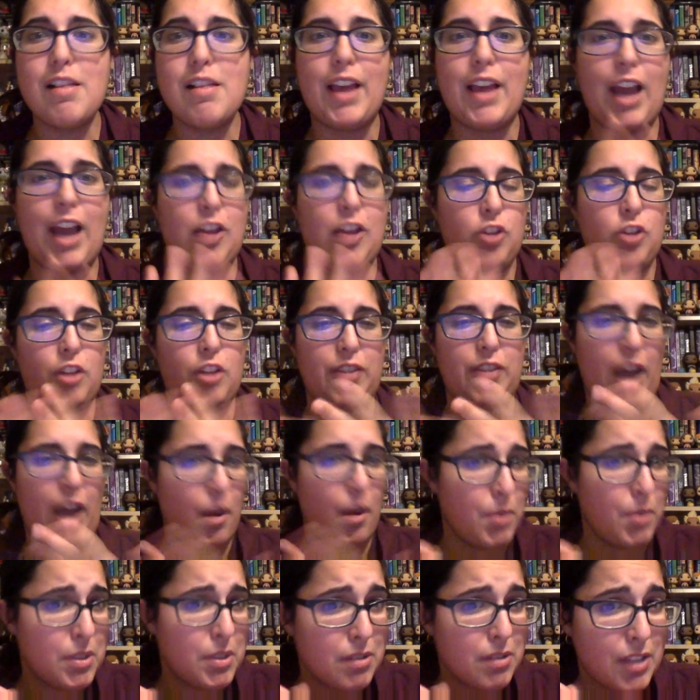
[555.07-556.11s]
Like I thought that
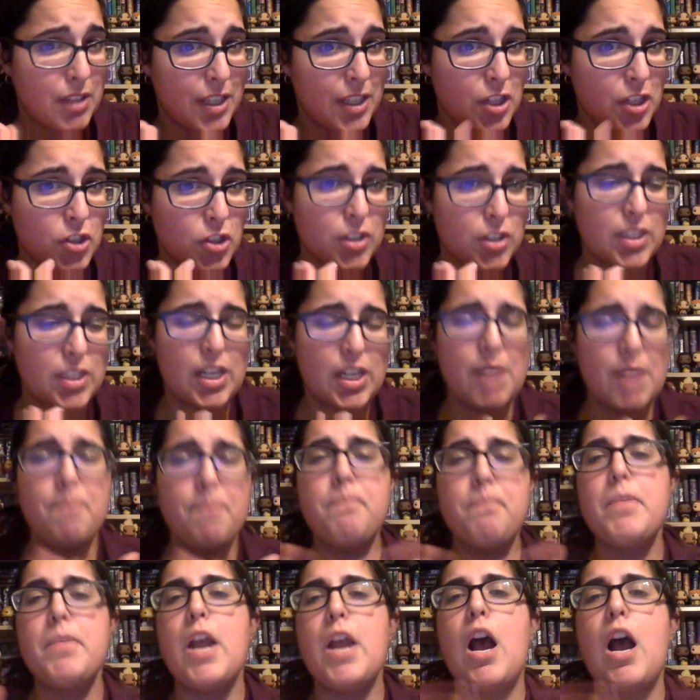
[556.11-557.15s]
was really
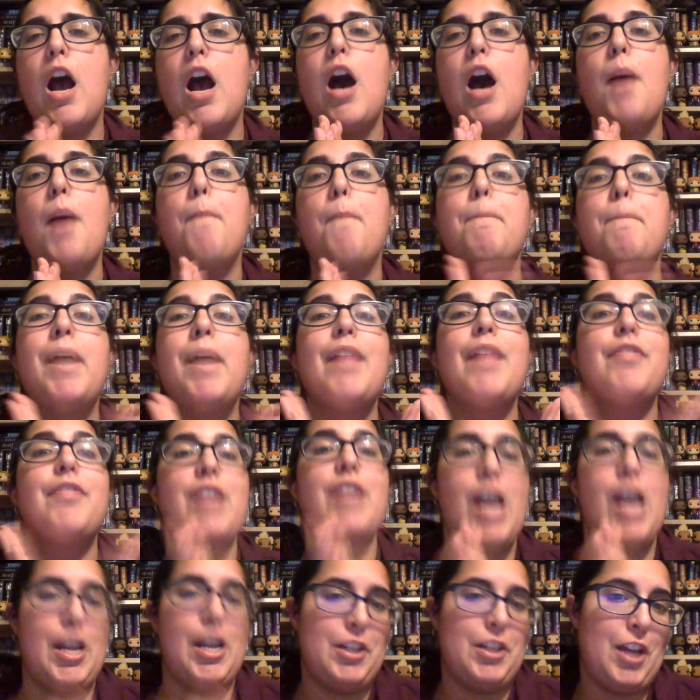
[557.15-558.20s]
interesting. But
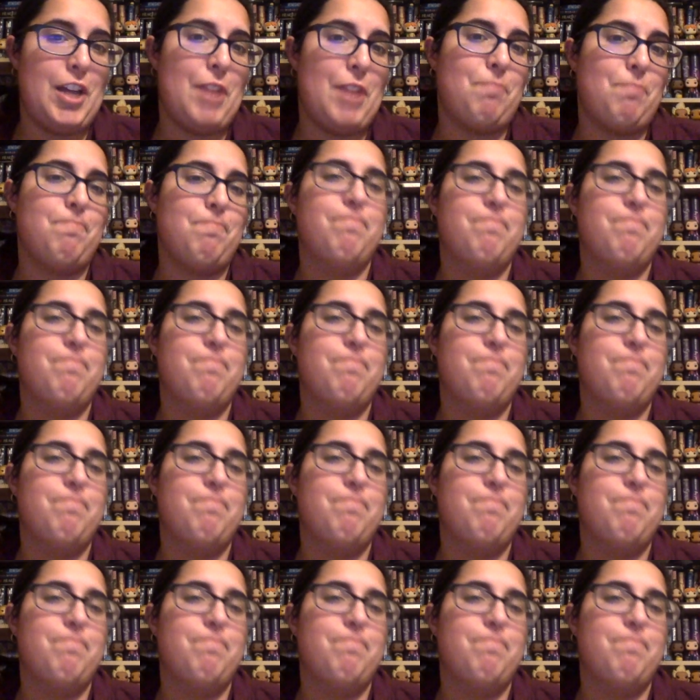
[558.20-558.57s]
the ending.